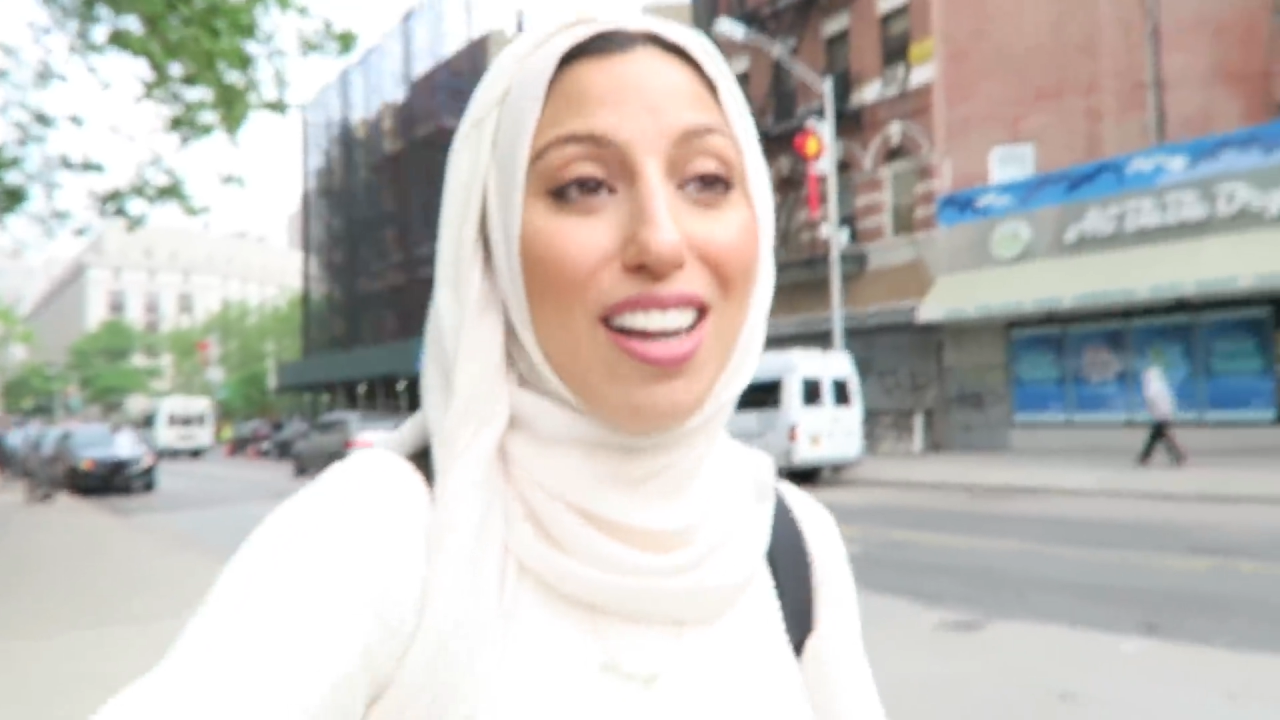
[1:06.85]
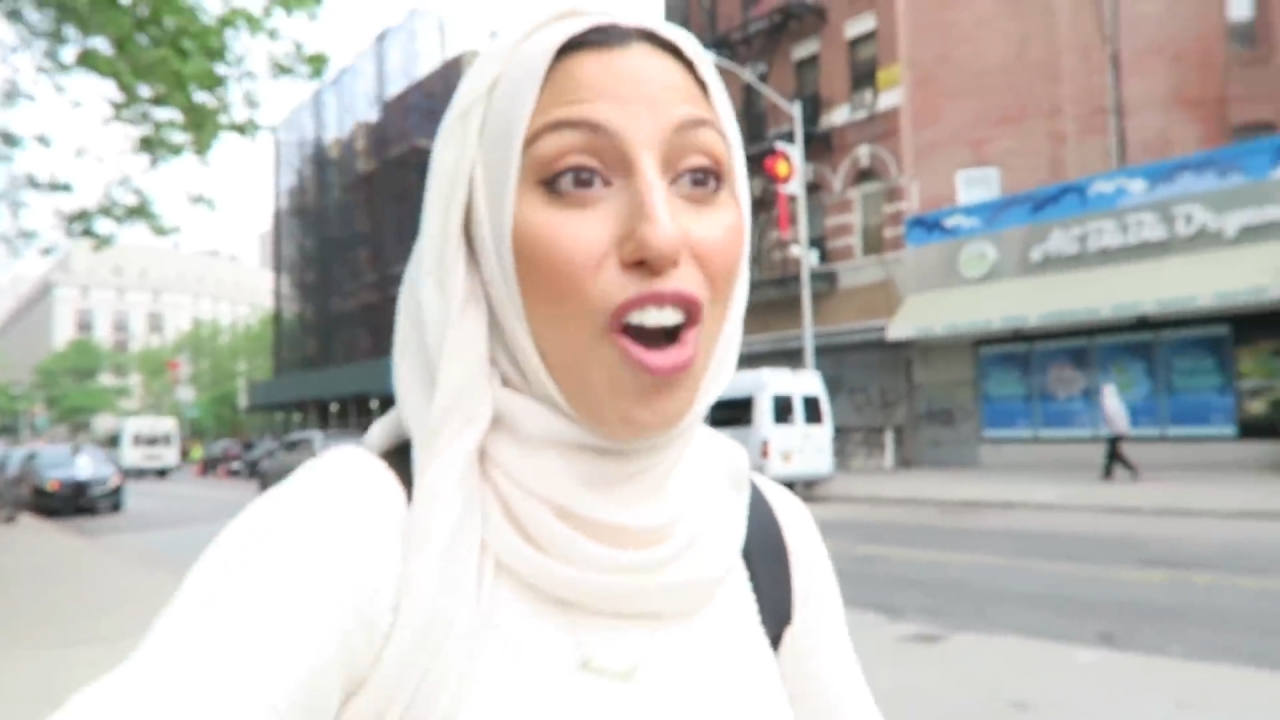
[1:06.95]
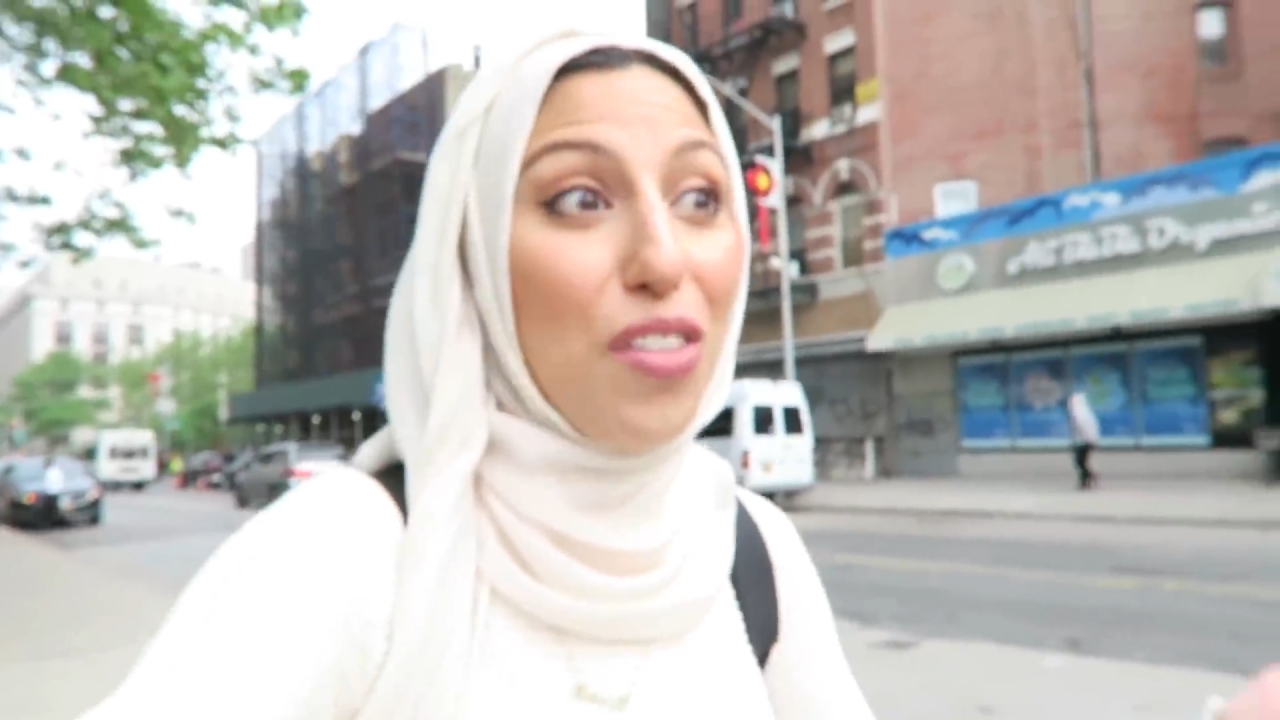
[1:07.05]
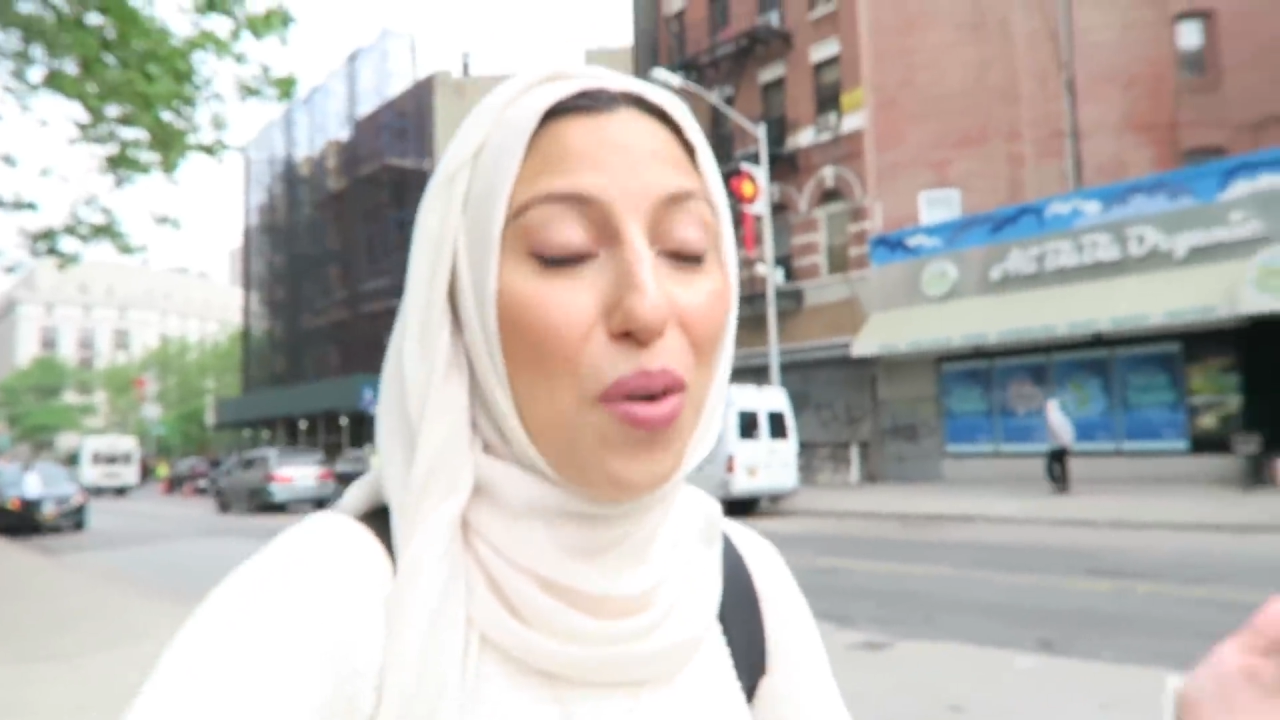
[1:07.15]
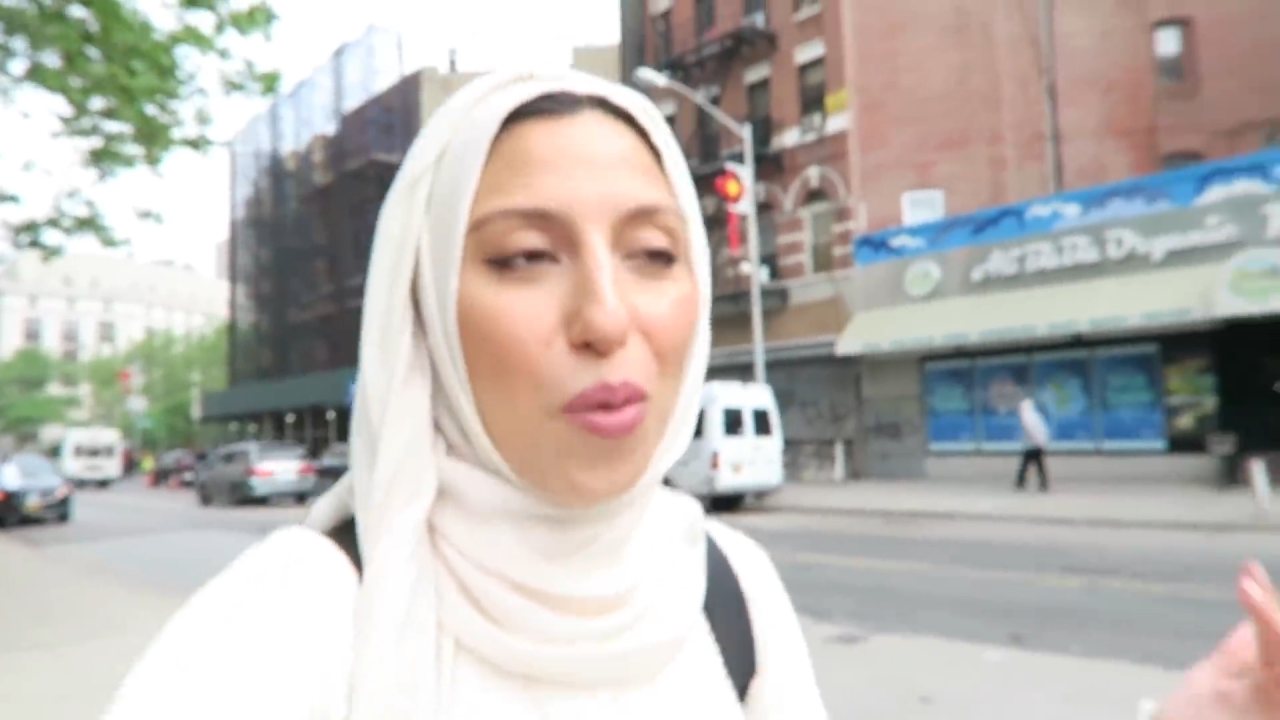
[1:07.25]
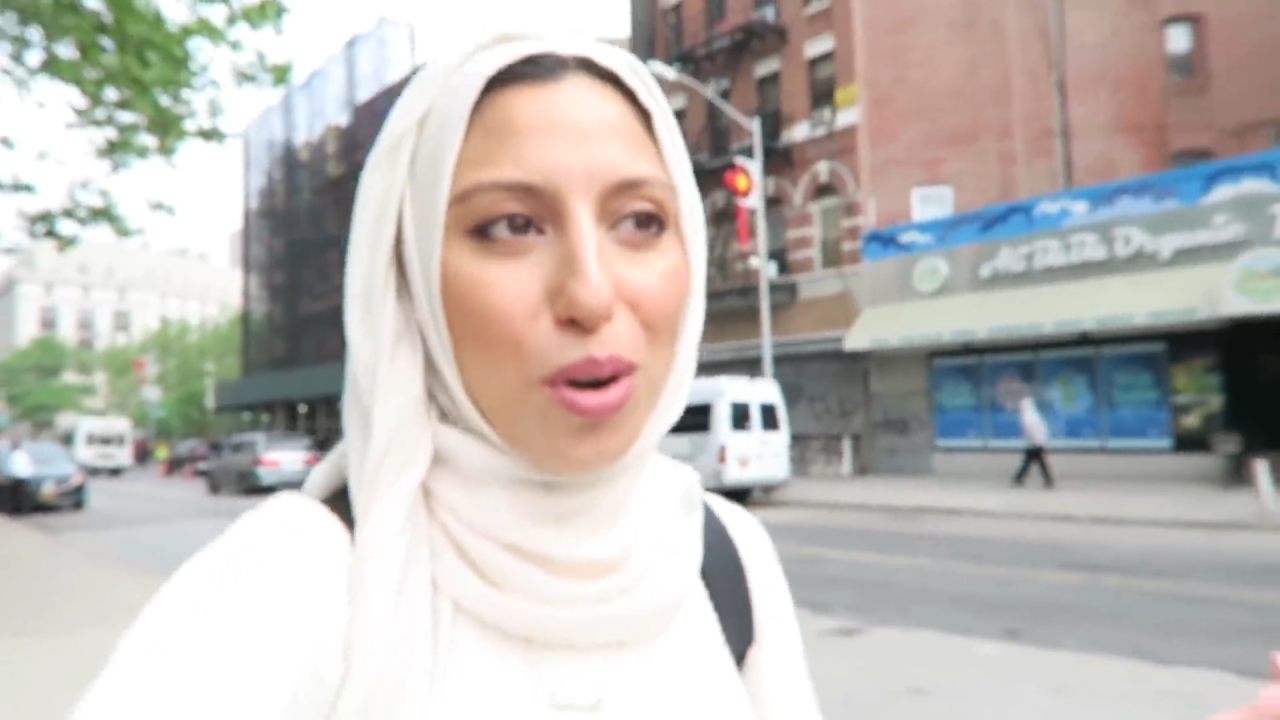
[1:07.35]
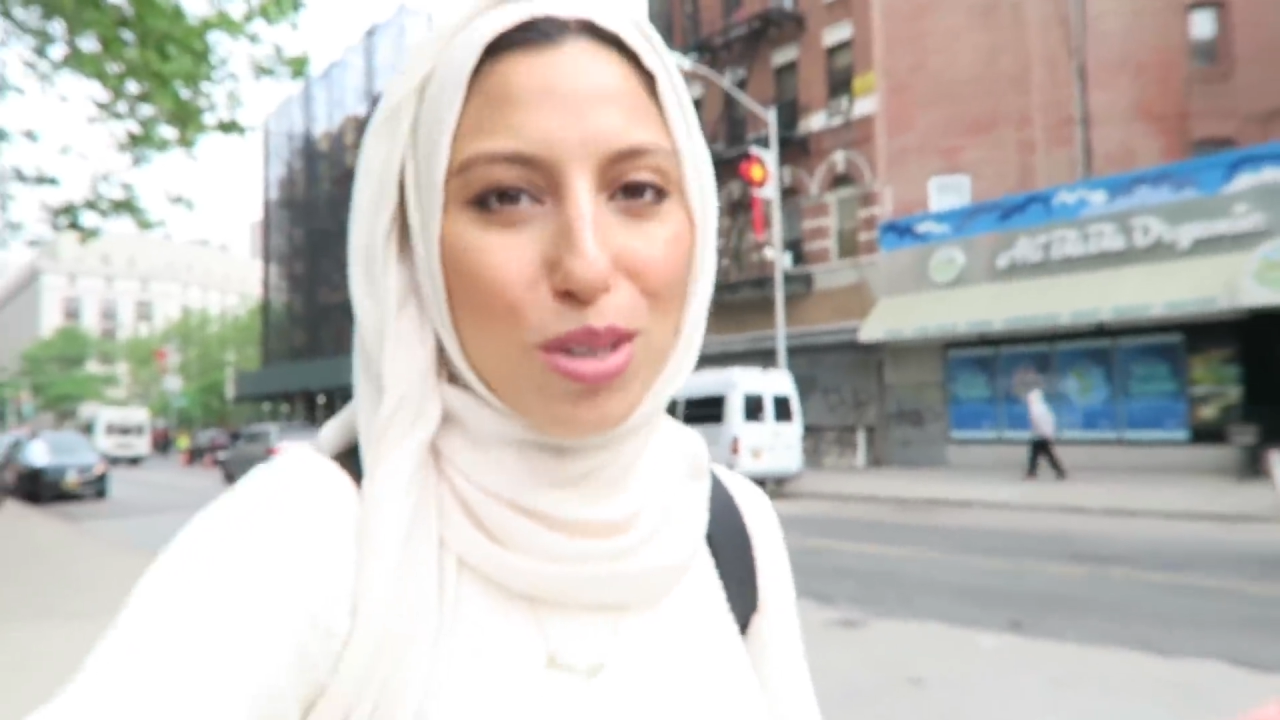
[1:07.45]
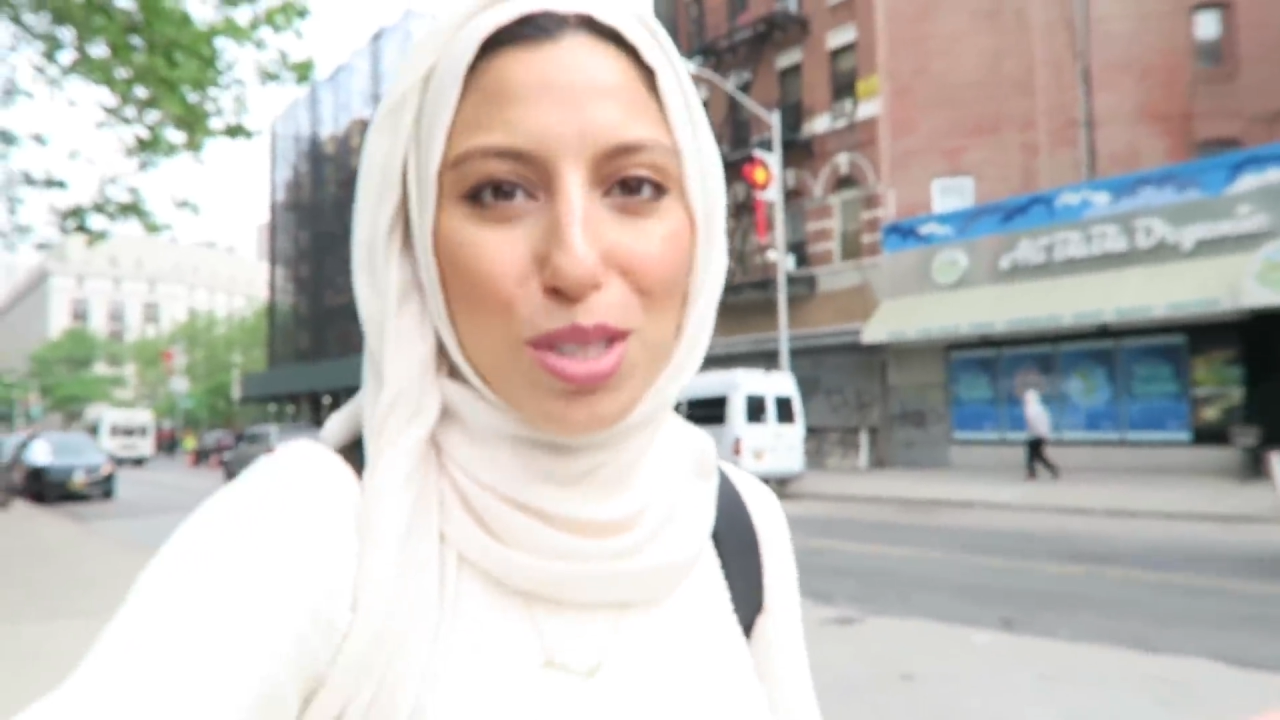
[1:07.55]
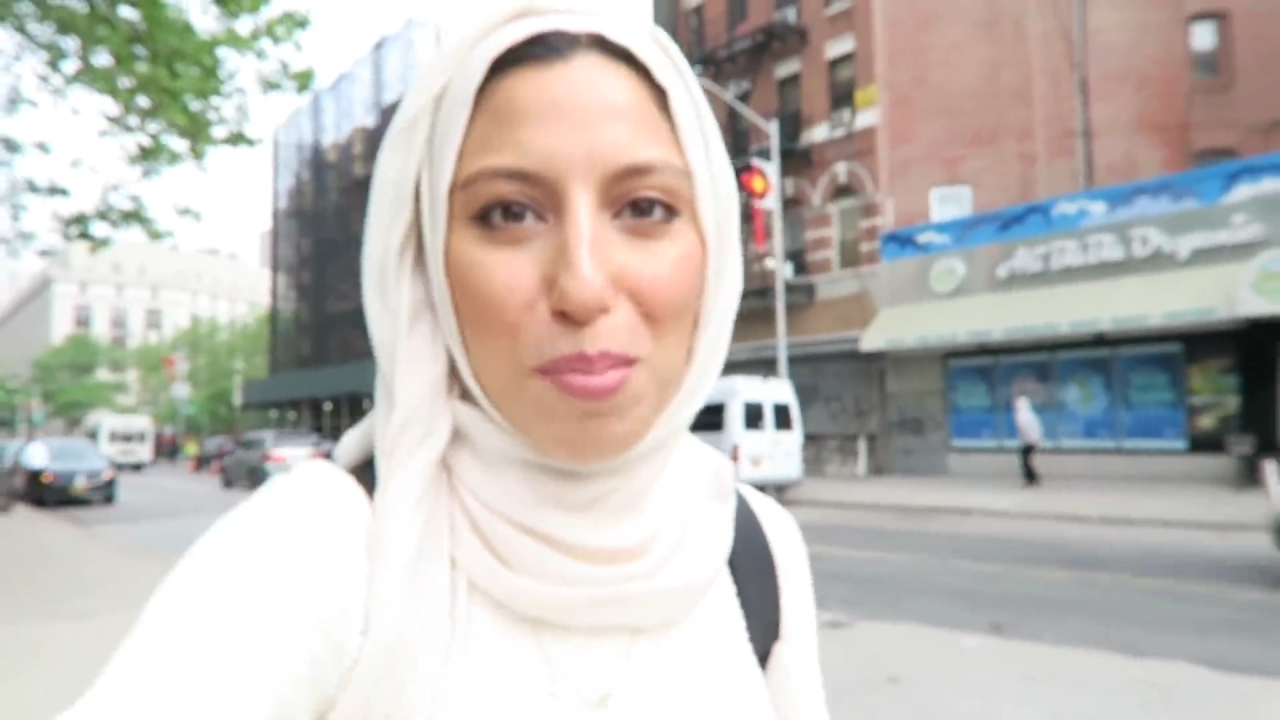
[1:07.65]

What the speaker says: and all the orders